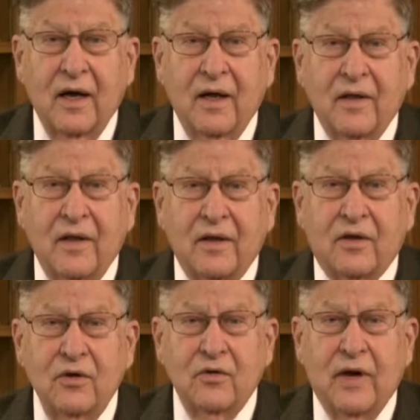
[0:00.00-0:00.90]
uh,
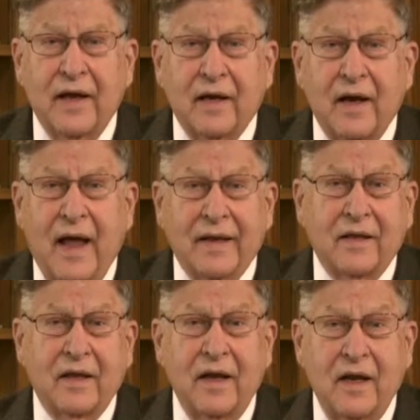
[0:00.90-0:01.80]
to get
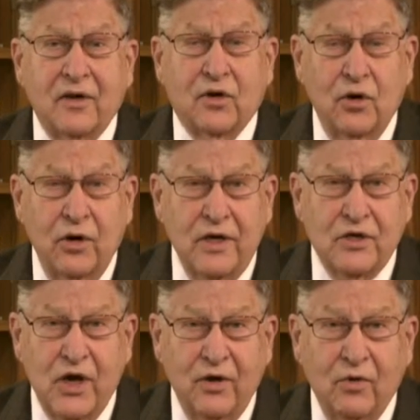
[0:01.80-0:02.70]
at the attorney
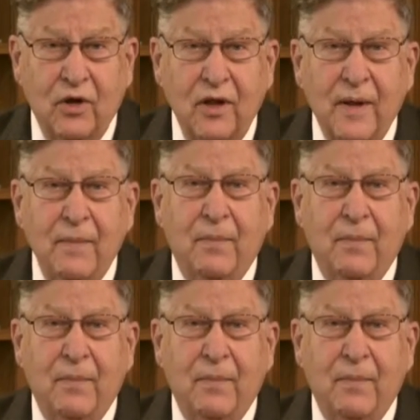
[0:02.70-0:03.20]
general